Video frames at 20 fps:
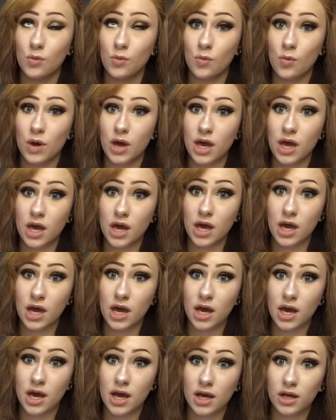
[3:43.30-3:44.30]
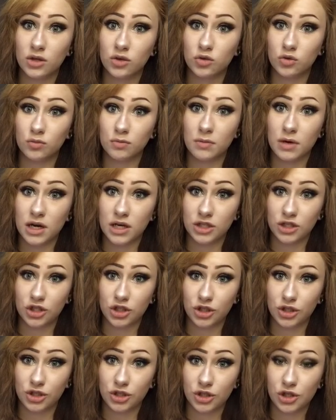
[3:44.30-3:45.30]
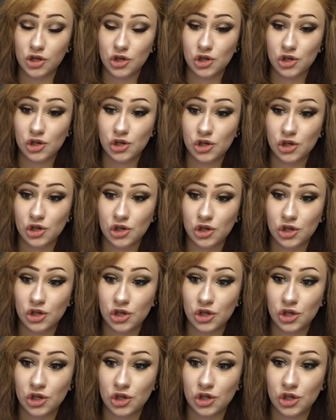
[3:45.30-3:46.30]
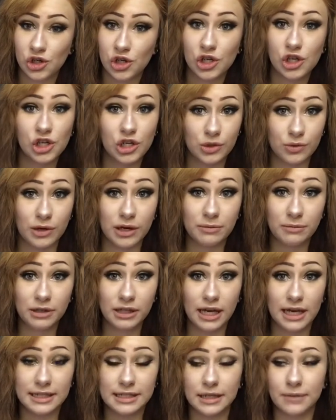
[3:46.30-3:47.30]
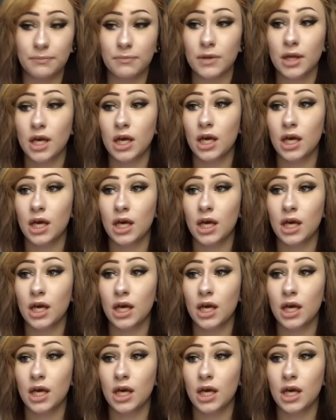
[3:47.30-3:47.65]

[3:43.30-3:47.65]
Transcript: way too much, is what I'm realizing.